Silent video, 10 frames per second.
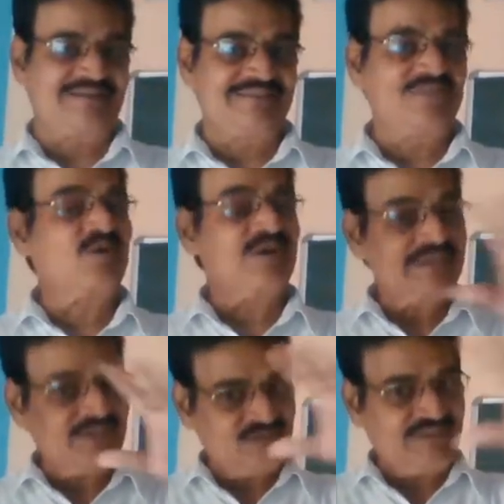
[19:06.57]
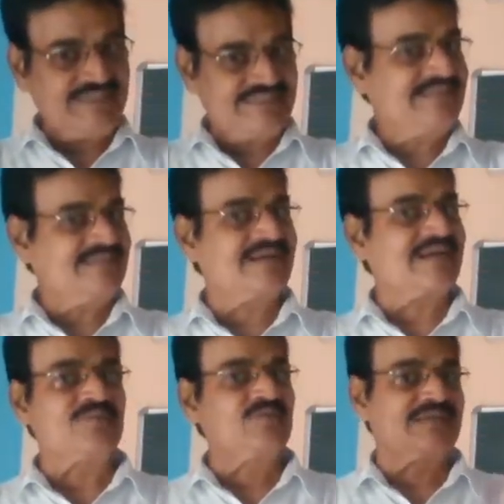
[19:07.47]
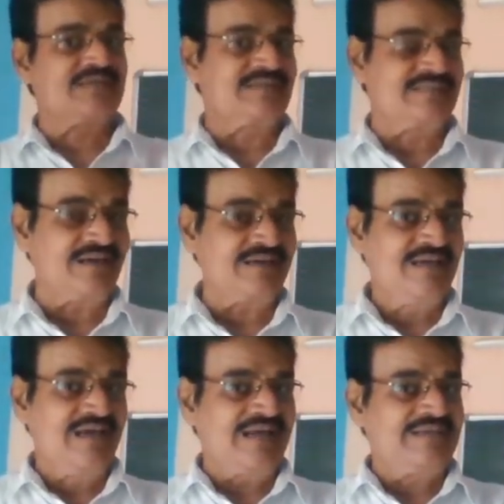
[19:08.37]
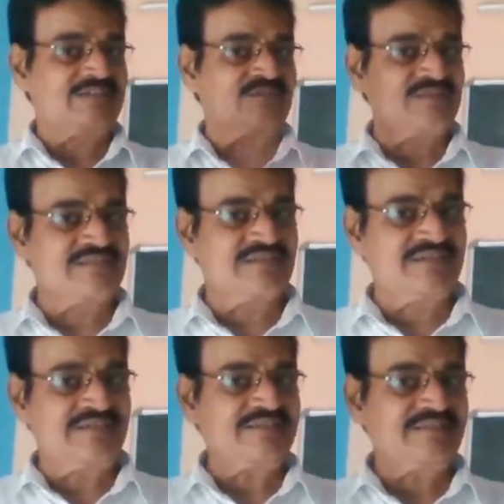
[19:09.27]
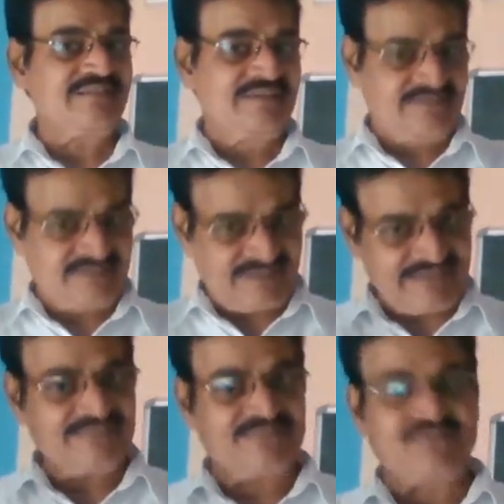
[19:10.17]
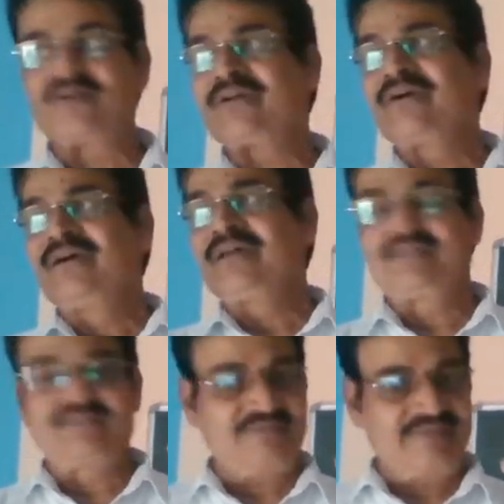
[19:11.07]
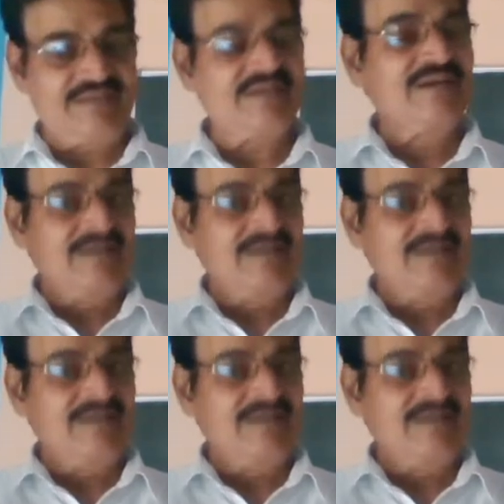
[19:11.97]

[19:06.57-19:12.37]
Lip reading: They wanted to retain the Kabul and Kandahar, and it was the great threat for in the way